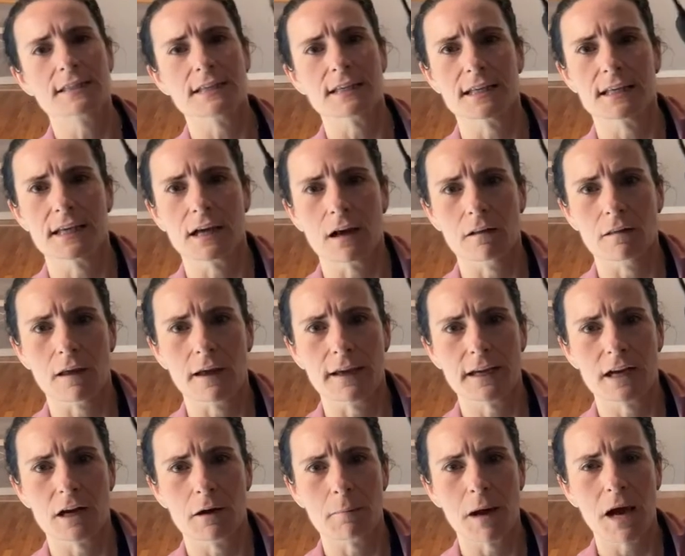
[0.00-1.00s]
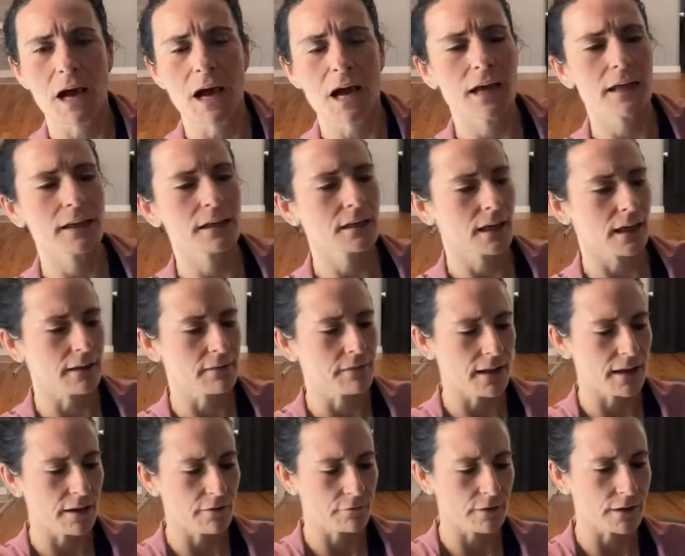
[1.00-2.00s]
see a light come on and
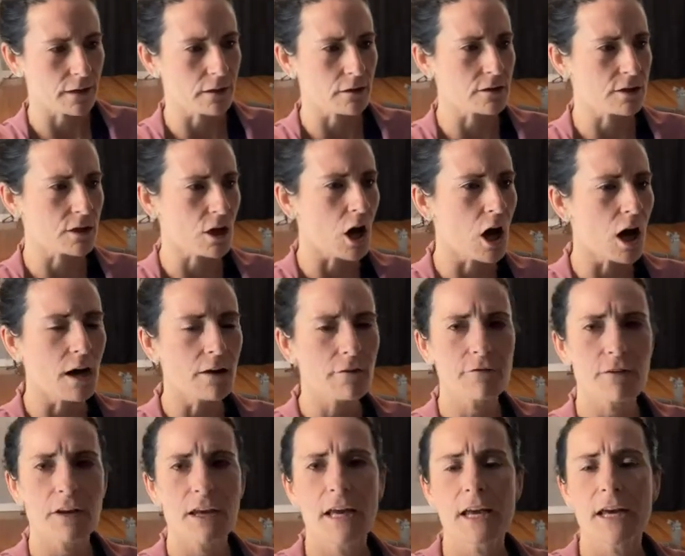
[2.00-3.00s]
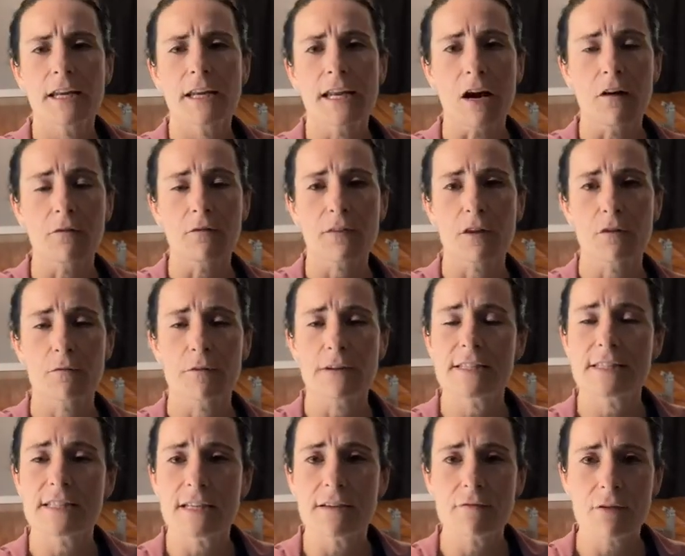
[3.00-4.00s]
then it flickers off. Now for the
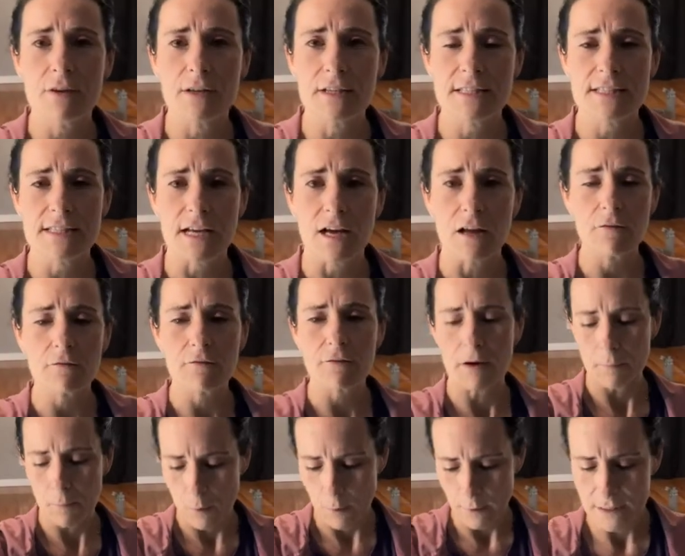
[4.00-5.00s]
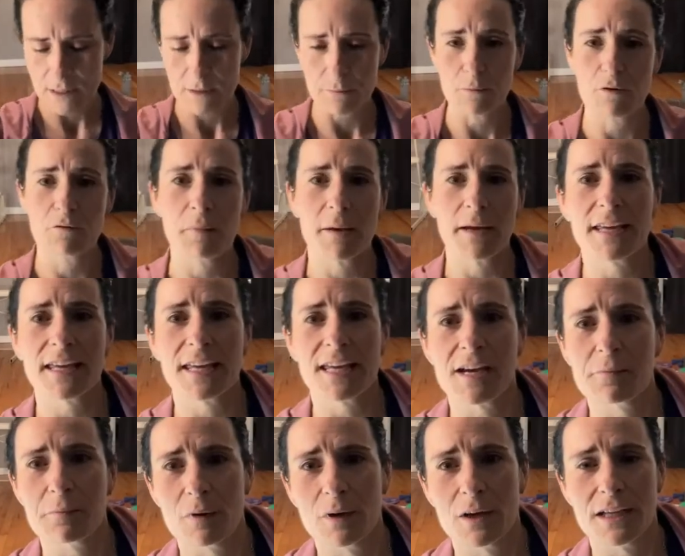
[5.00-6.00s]
receiver itself, I'm going to move my
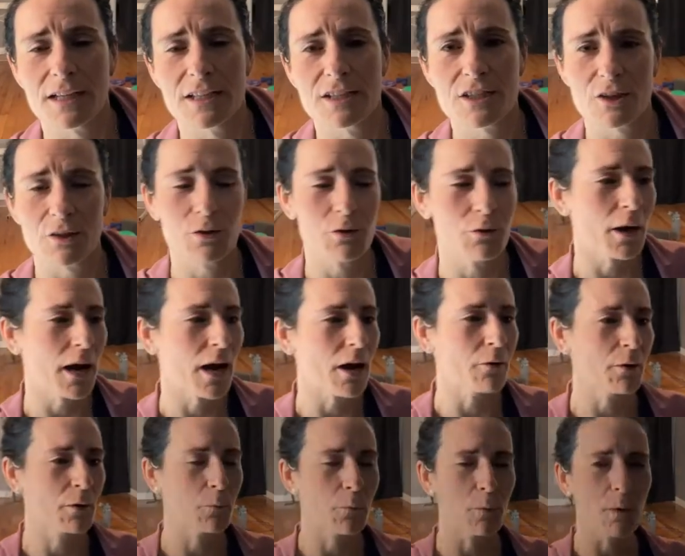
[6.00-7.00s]
camera and show you how it